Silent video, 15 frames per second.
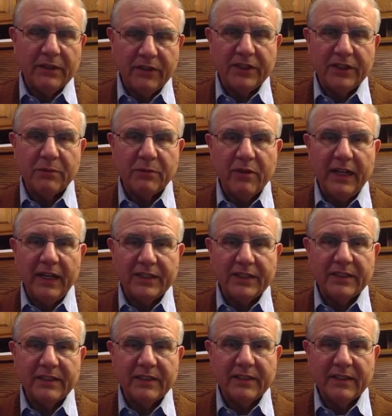very
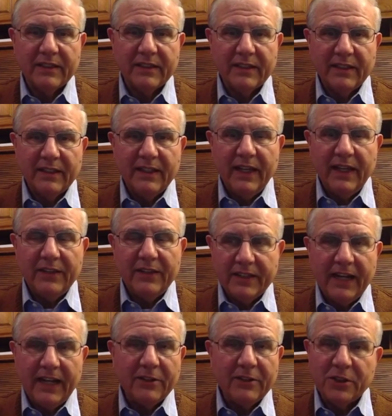surprised, and the
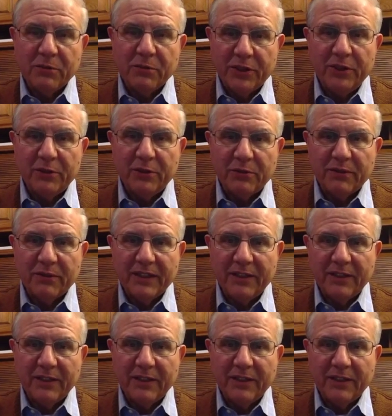doctors were too.